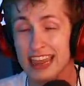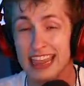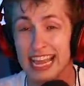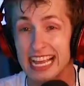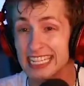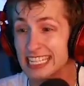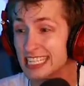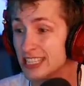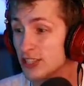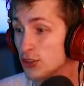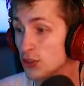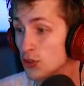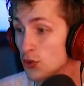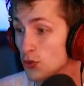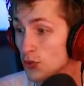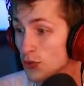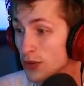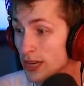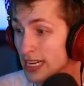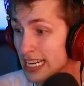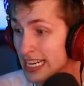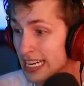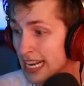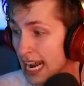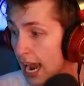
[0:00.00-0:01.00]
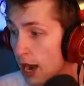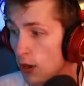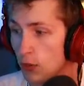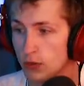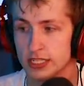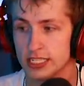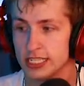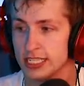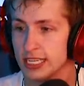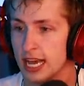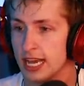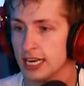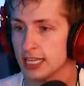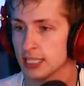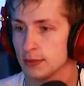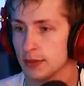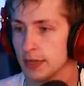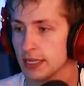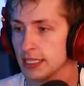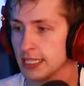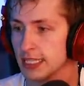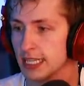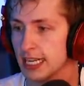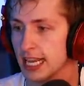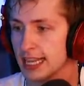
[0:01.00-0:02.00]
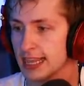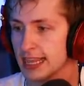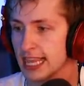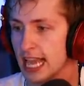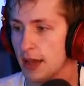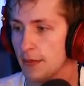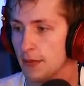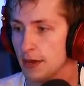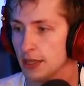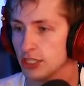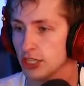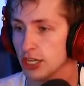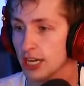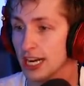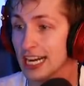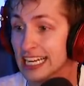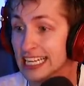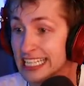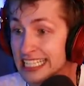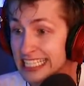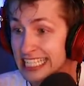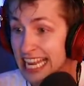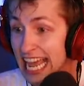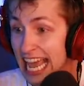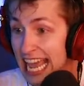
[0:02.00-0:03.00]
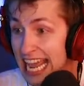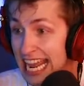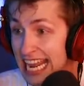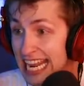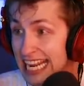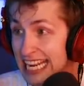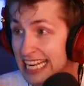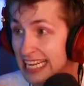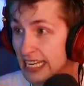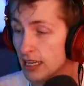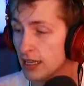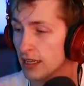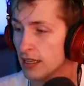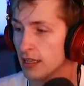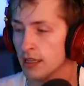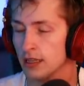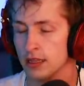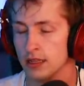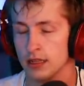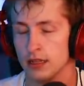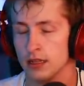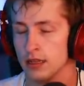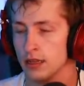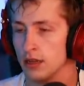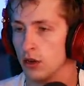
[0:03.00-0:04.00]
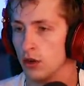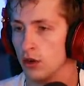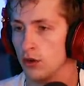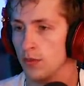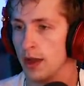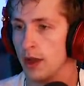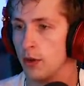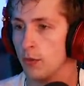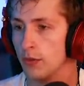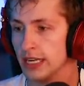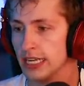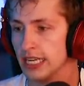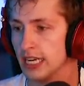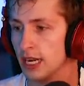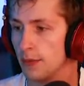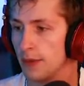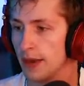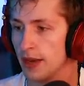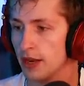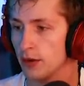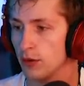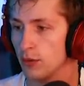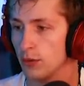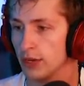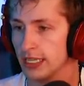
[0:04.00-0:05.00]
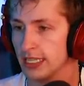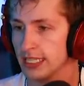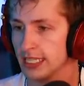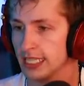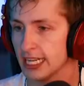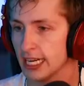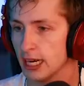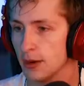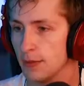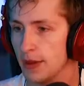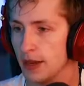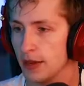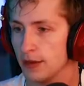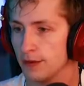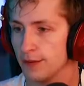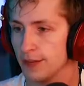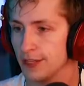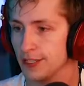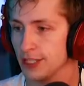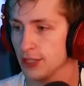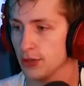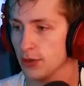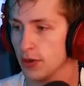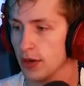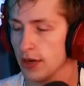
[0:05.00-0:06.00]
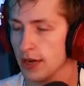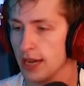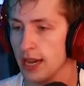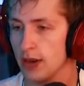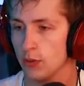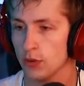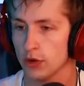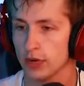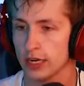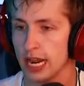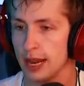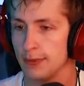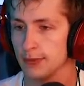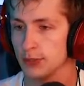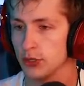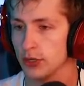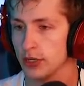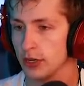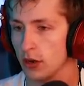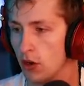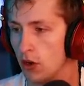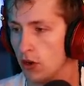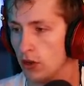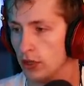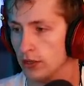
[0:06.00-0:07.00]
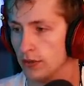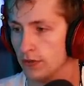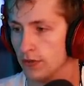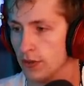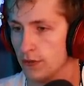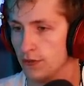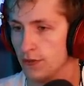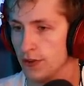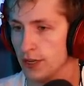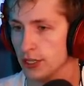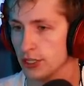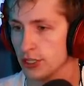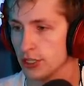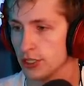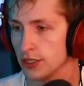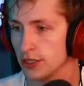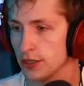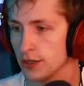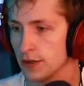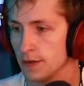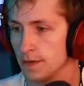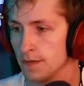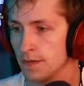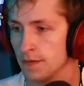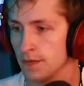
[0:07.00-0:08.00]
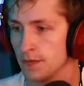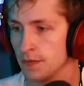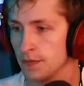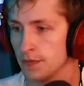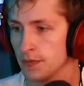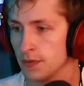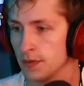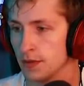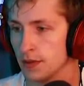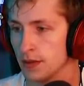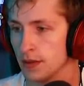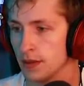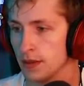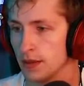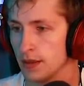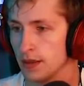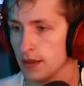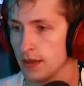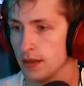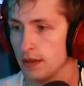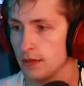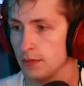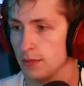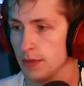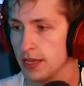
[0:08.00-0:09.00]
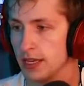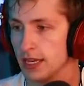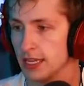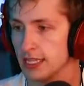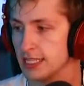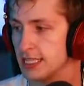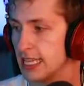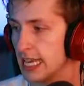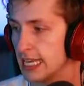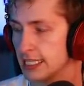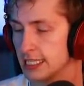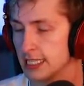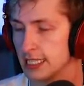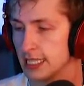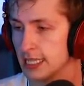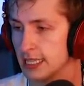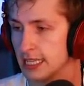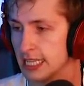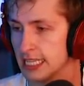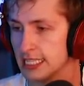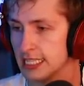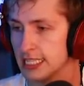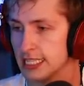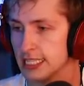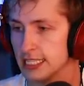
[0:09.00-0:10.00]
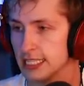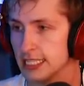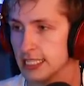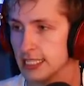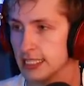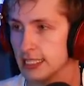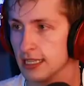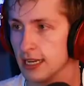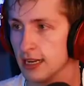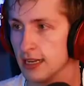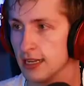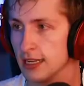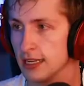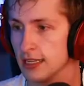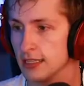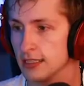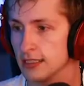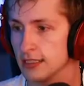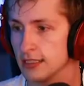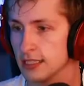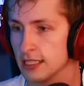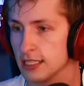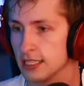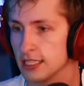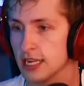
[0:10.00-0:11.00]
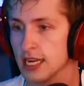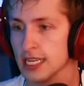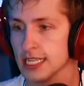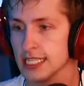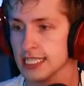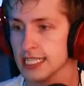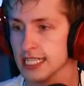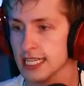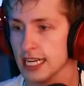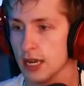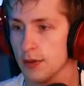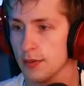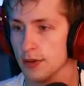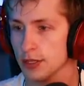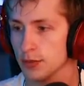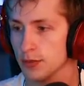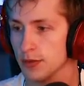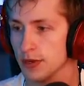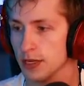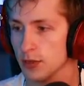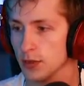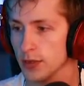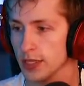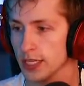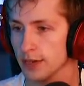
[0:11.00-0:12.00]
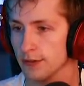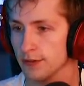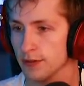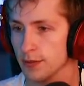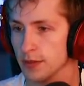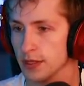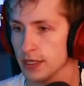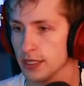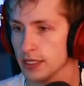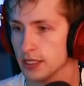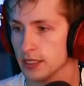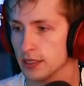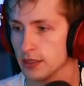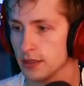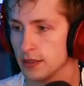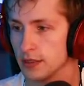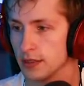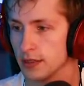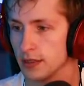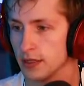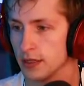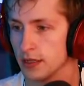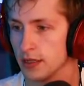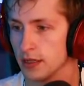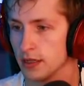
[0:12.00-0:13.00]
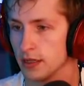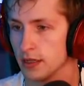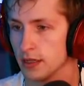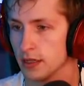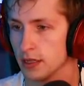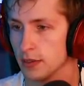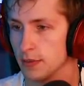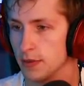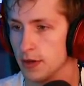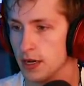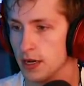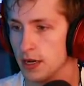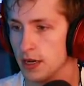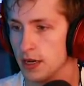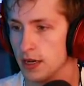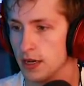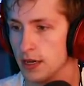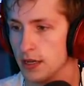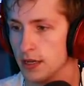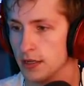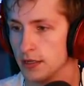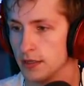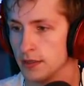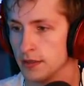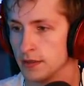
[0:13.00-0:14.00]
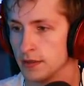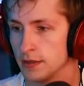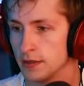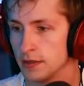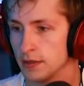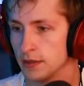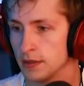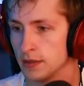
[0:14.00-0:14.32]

that's three I was not expecting to get that much a day oh my we need a better we need to get a better fishing rod and we're capturing all of the fish because that's this is disgusting how much money we get from this come on